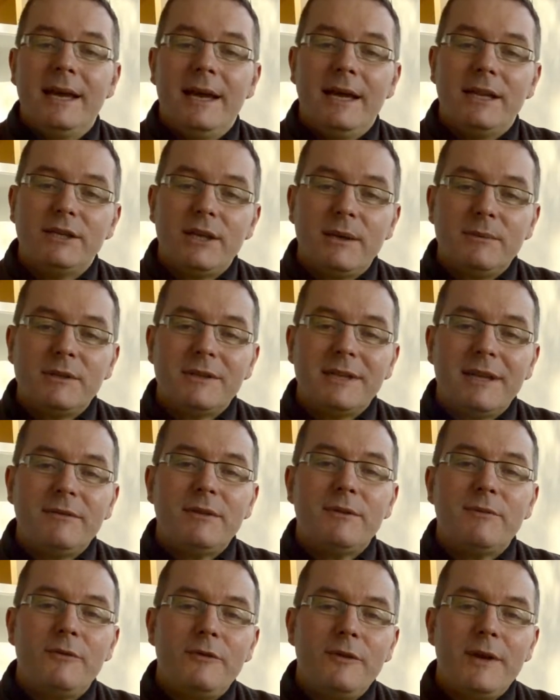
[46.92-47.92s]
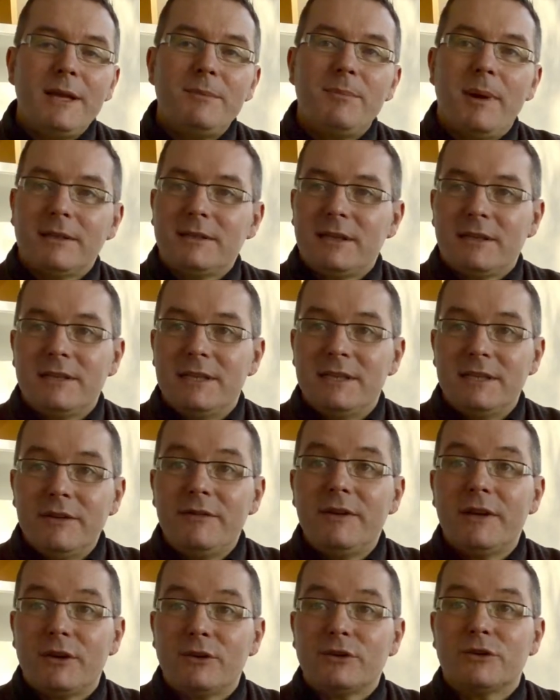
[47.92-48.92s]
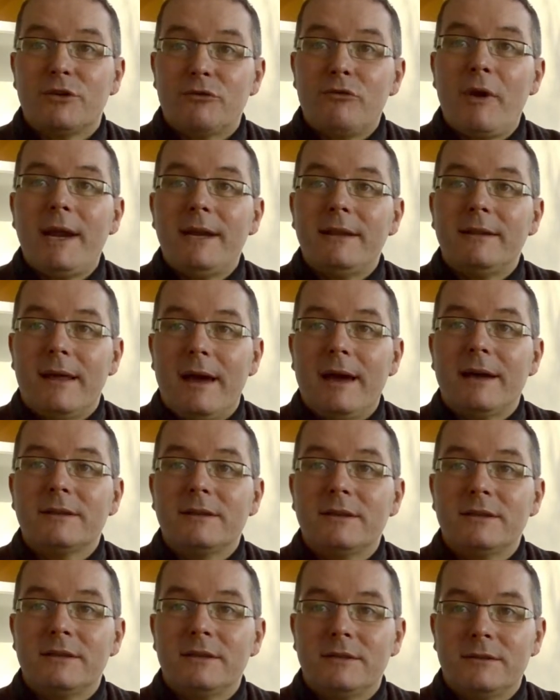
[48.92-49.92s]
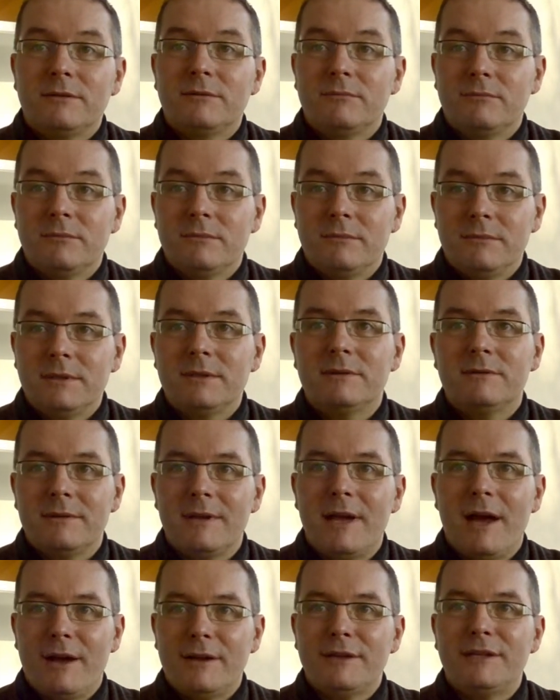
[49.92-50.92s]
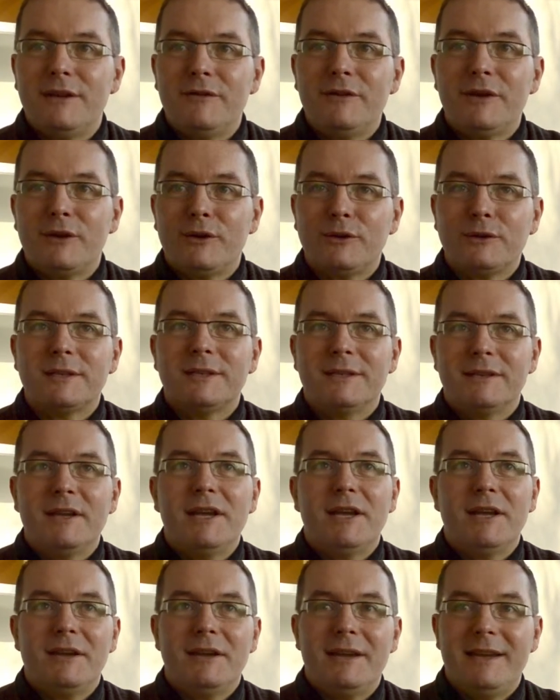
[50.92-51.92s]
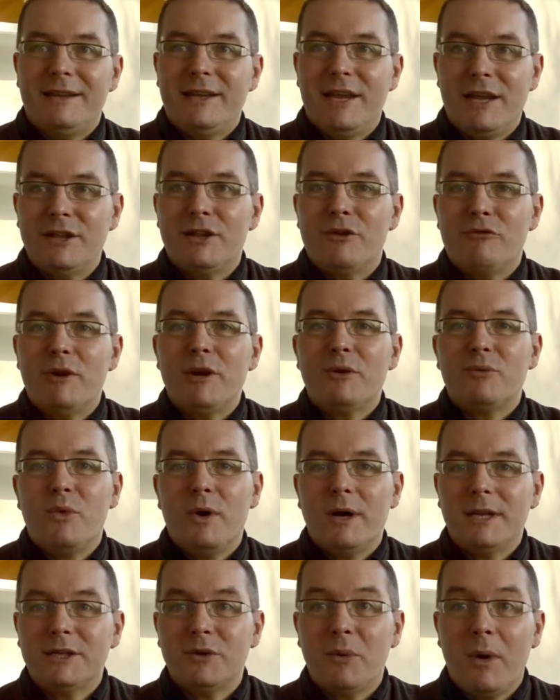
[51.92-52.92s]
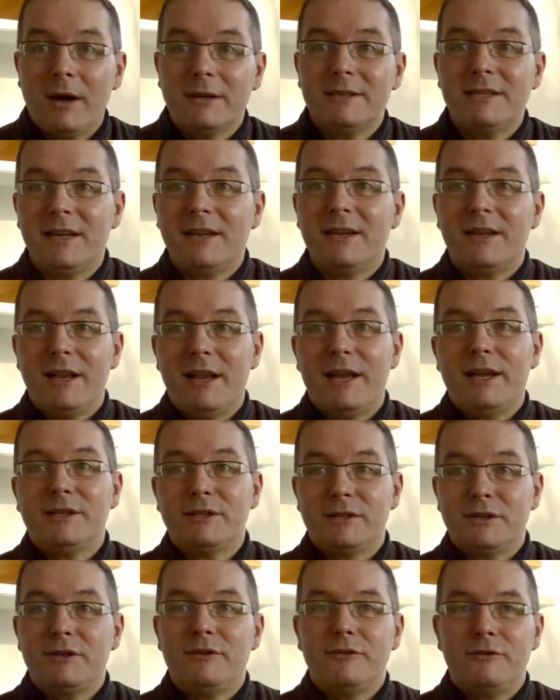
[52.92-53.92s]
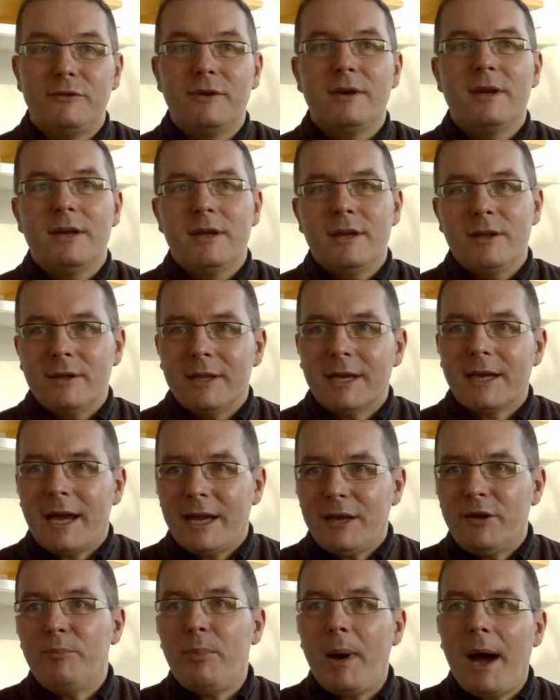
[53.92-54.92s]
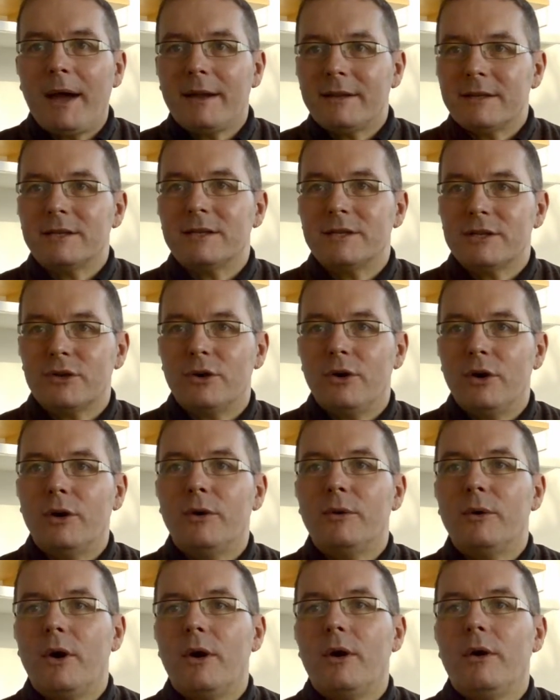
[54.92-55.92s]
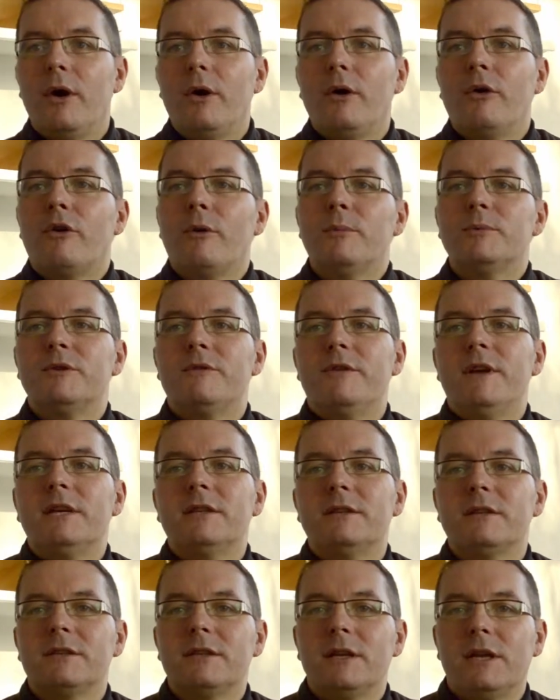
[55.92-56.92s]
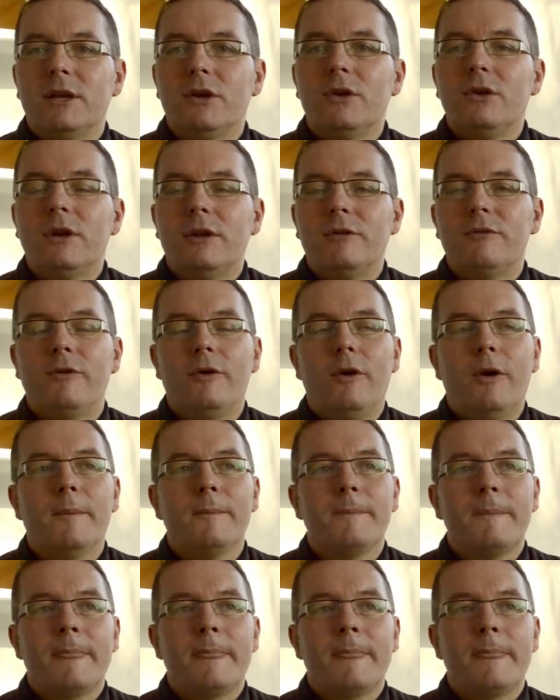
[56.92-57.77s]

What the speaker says: In terms of giving them feedback, it's actually difficult to write that because it's difficult in a written word to articulate sort of the kind of patterns or observations that you're looking for.